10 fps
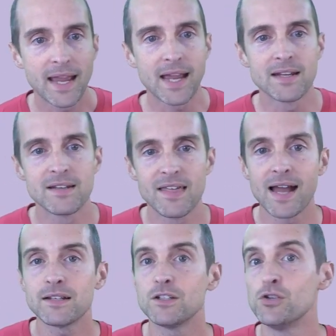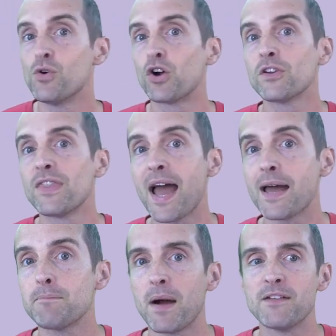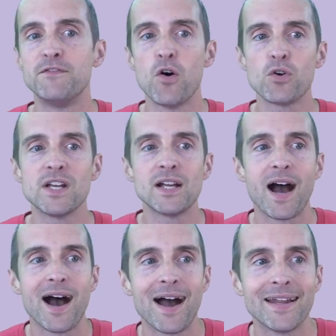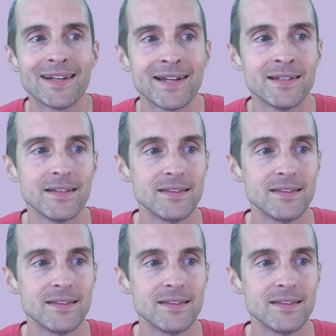And that you earn that by voting on,